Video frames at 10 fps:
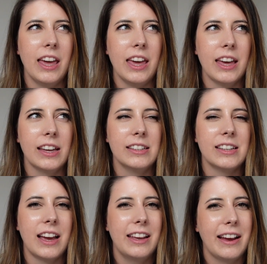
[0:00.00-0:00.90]
and
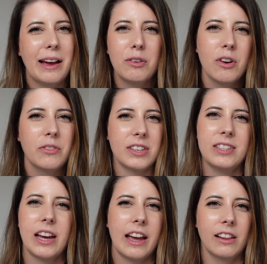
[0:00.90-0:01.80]
I'd outgrown the
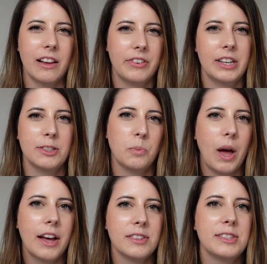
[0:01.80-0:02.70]
style of it as
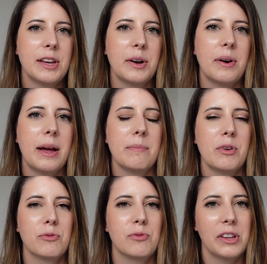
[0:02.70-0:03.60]
well. So
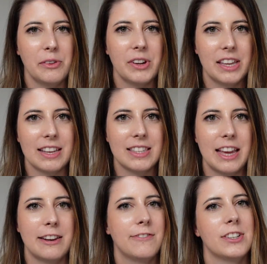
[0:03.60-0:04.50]
I'm really, really
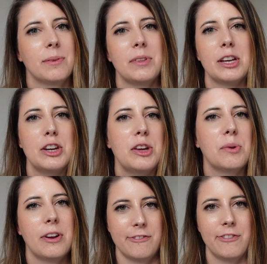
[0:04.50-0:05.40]
excited for something new
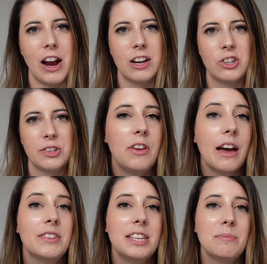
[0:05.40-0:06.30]
and fresh. If you
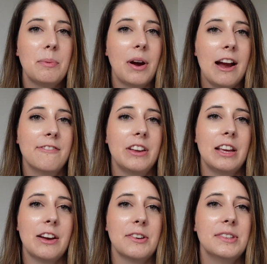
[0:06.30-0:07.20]
haven't seen my prior
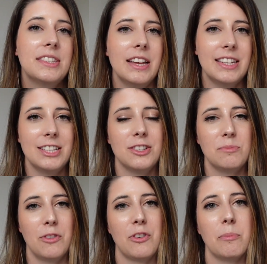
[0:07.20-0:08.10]
videos, I did just
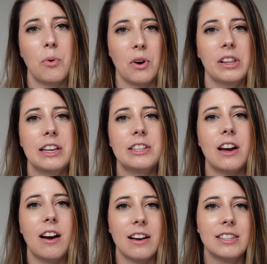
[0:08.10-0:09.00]
move from Portland to
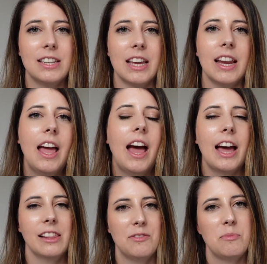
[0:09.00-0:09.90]
Austin.
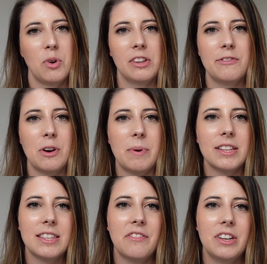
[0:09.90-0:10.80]
I lived in Portland for
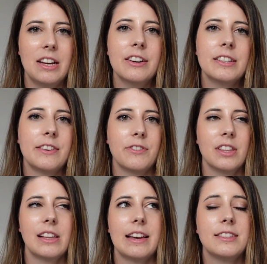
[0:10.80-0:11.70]
about seven years and for
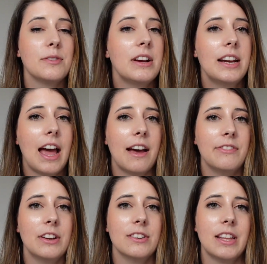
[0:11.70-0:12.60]
the last three and a half
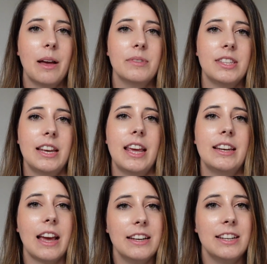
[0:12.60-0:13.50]
years, I was in a
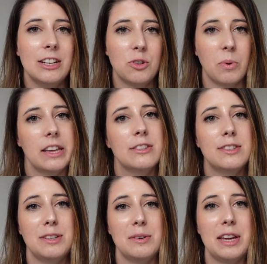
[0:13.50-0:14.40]
1920s
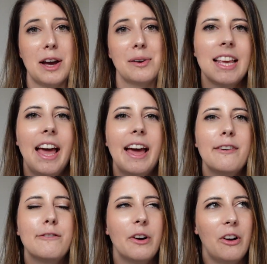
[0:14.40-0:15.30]
studio
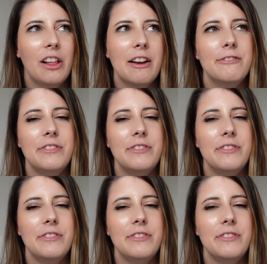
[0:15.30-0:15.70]
full of